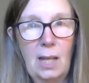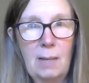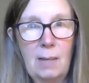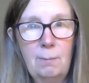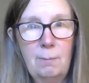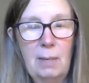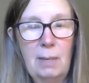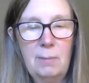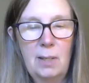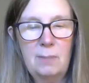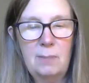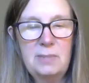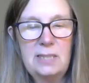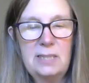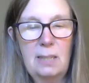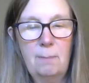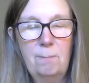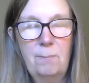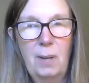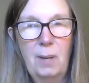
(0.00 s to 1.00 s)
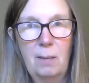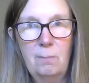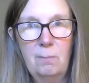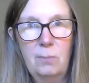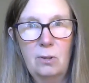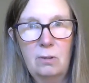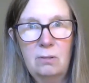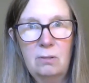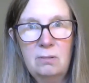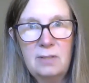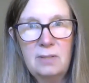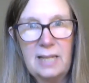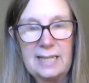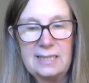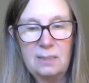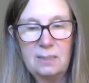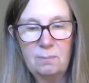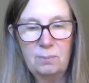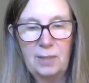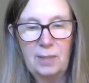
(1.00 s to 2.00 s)
My mom said, "Bumble
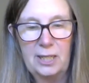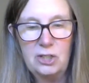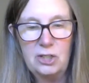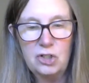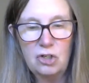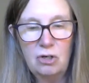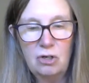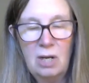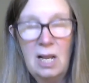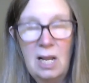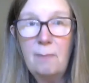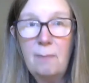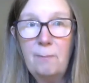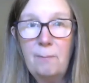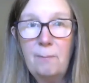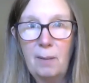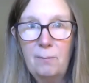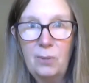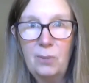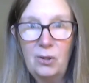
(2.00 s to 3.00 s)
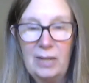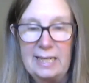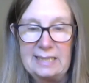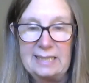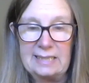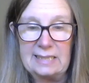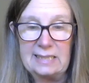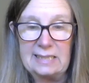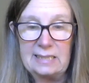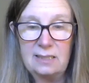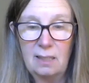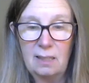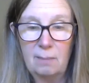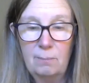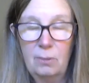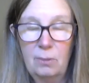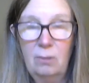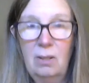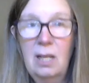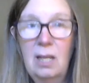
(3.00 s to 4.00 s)
as in blunder, bumble as in
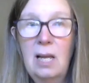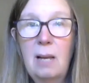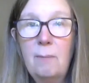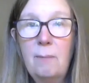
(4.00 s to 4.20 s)
stumble,